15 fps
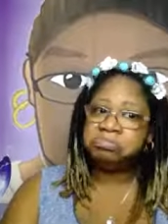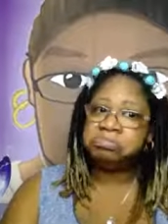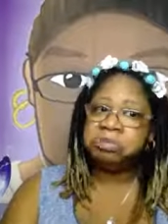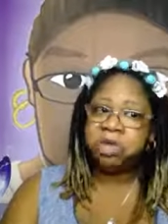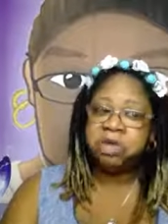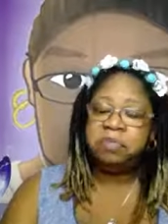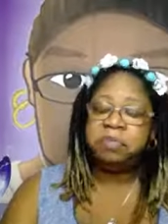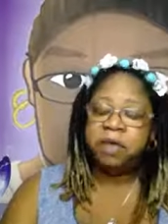
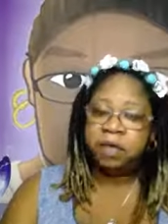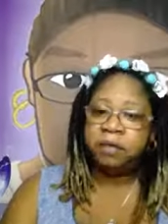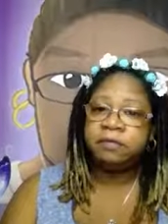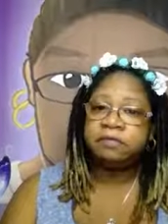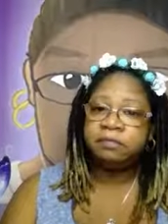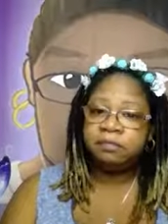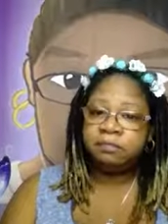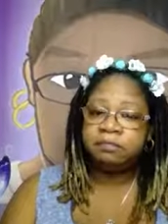Could be.
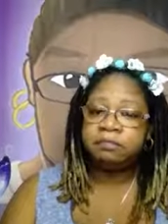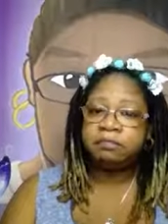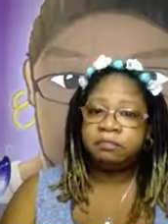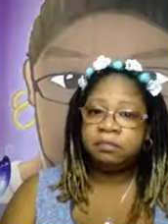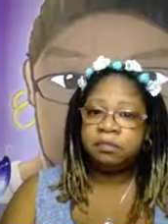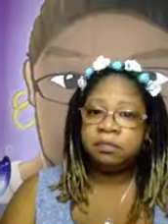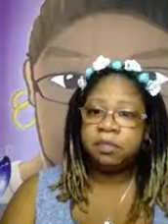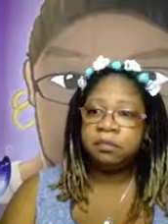
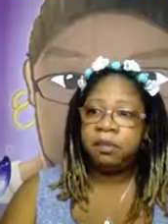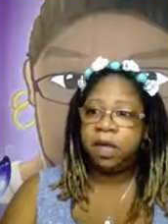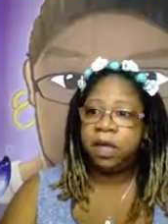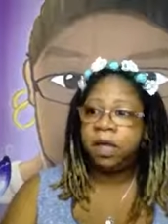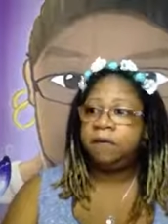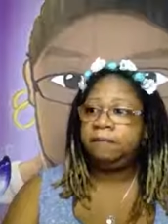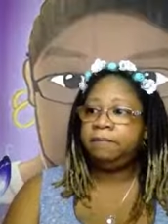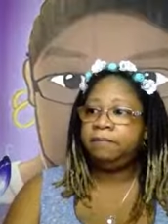
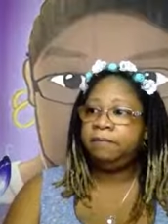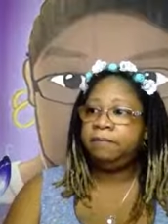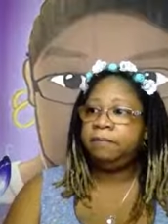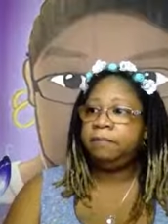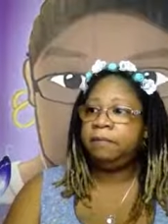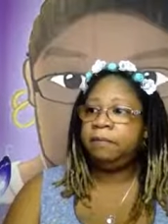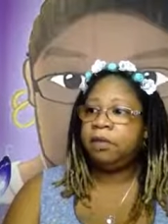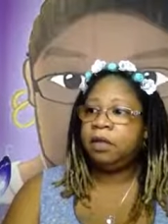But
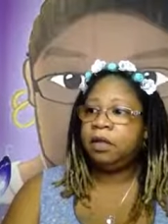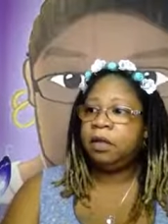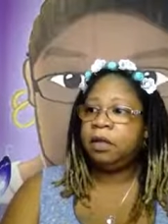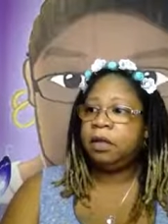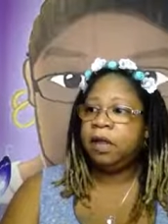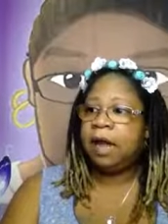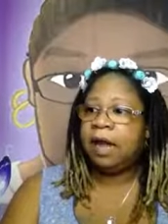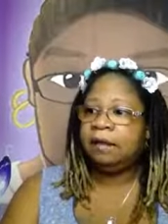
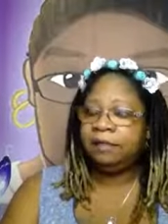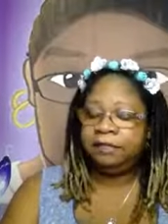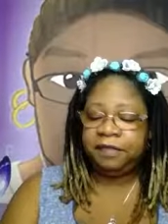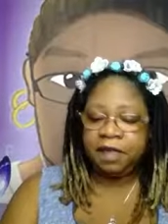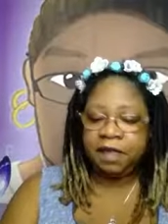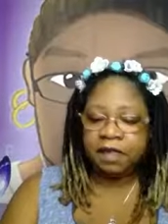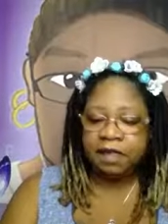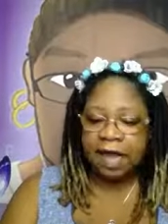I
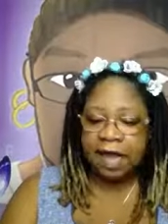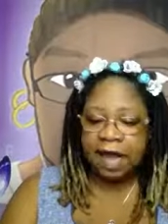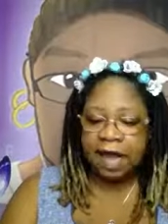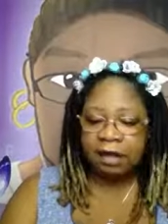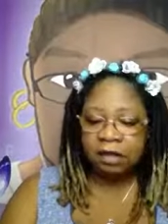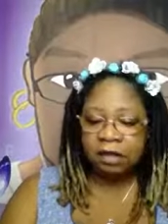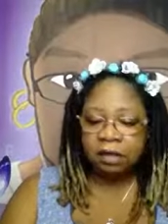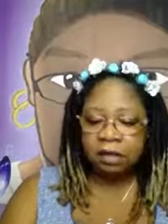think
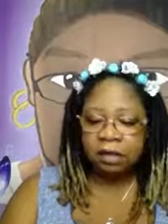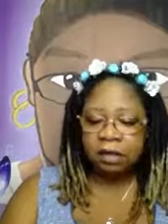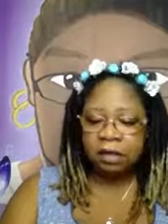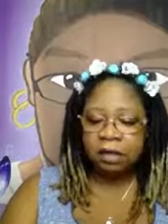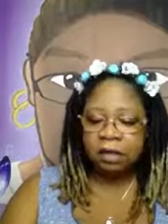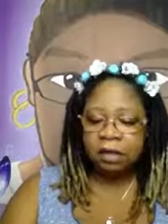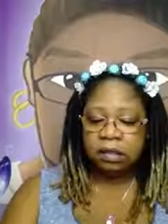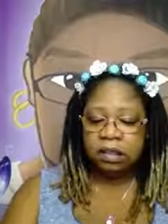that
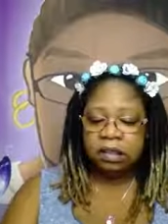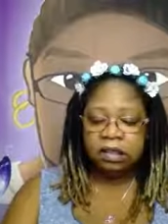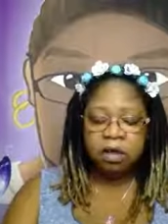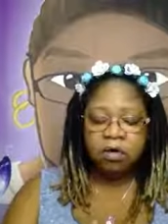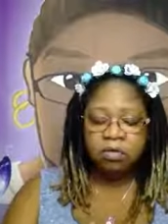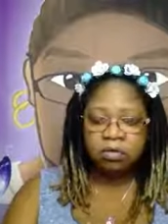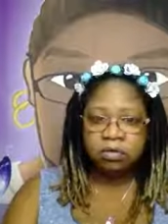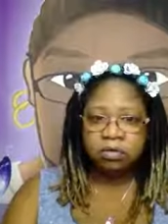this
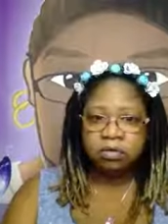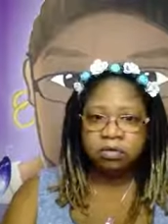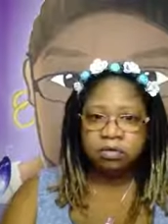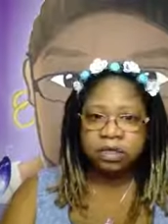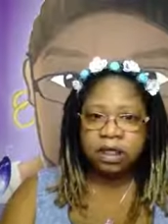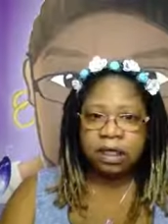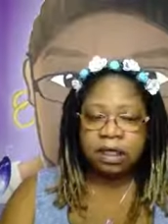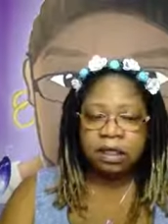whole new
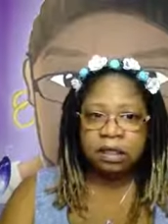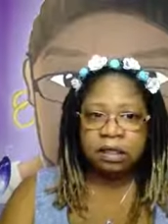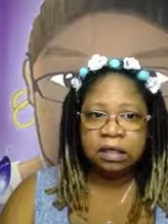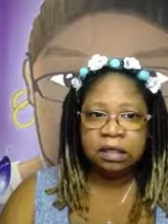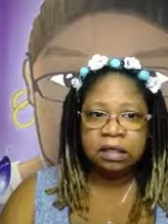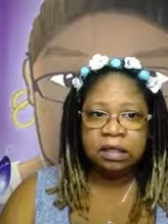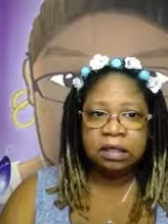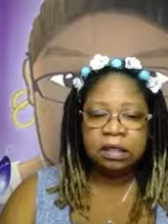thing
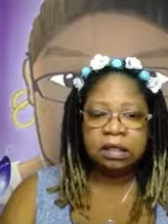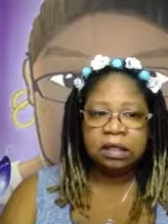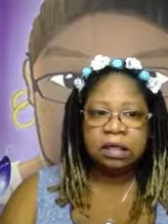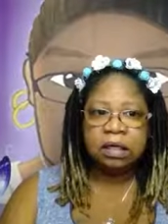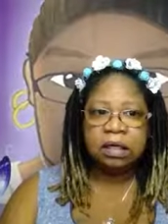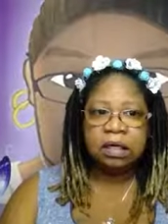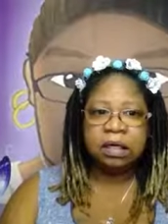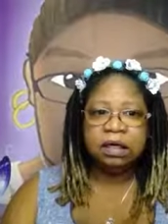
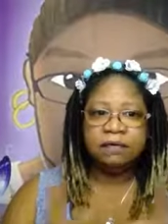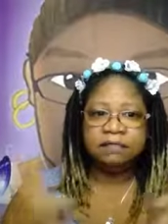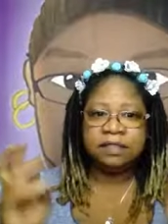of